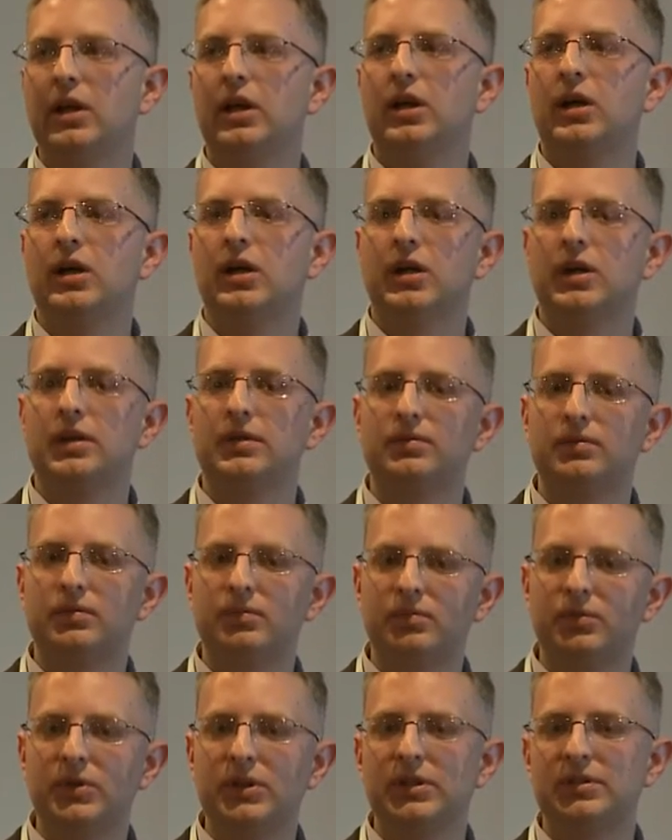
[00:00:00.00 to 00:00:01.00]
and
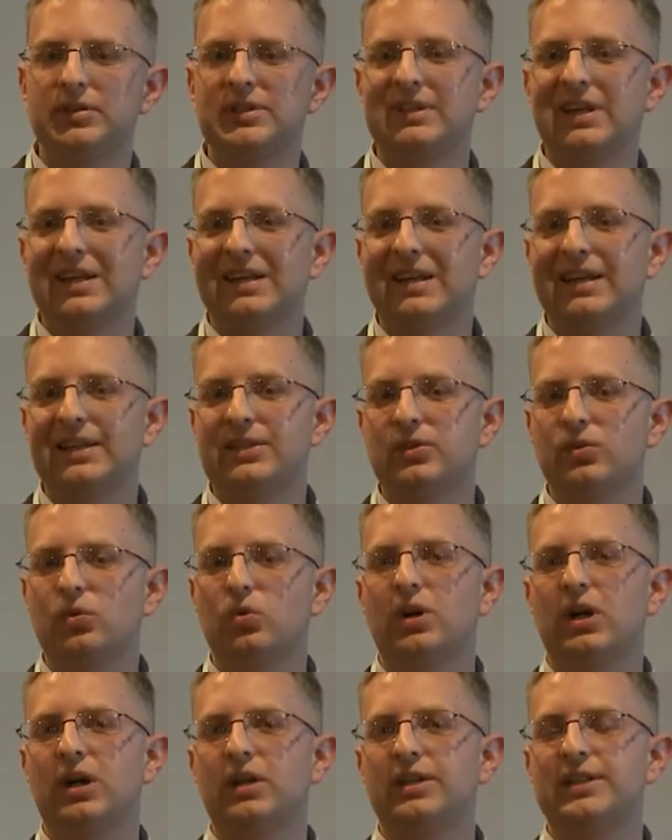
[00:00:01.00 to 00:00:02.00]
uh, after
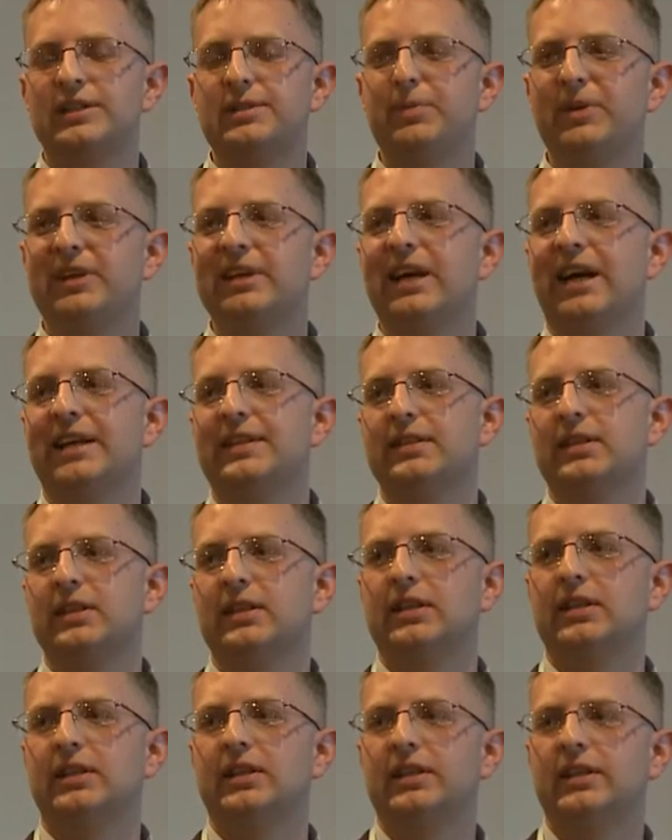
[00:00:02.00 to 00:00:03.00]
the use of our
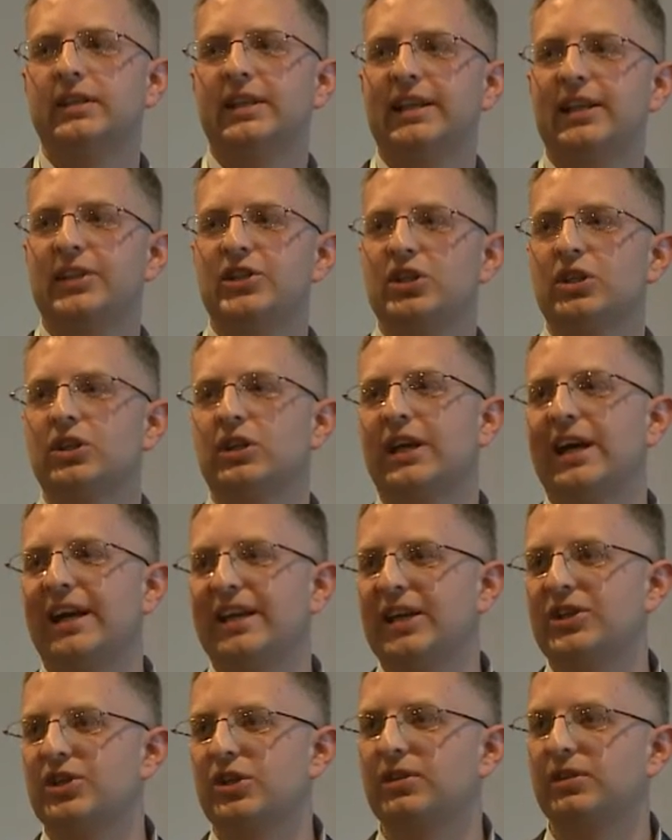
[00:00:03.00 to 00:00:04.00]
mapping
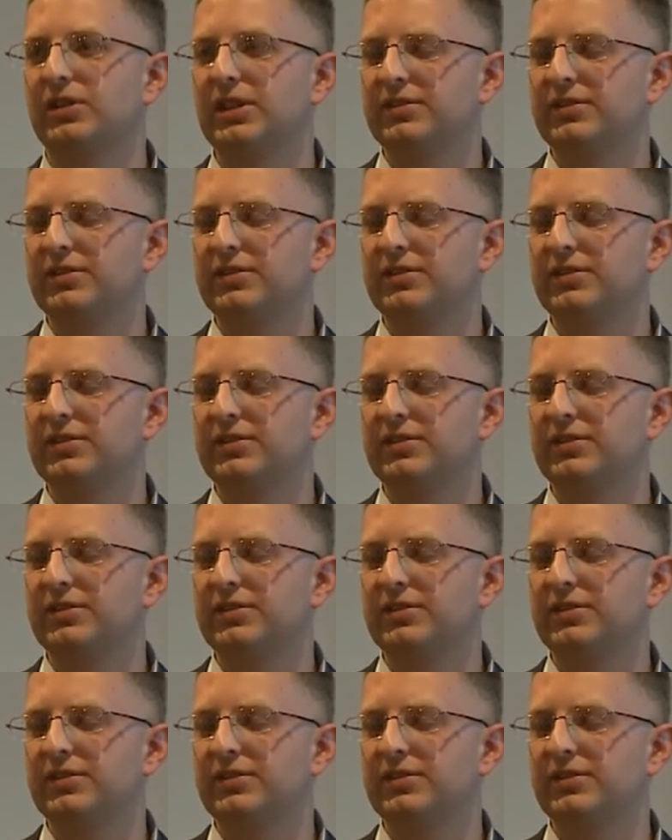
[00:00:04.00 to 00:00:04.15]
system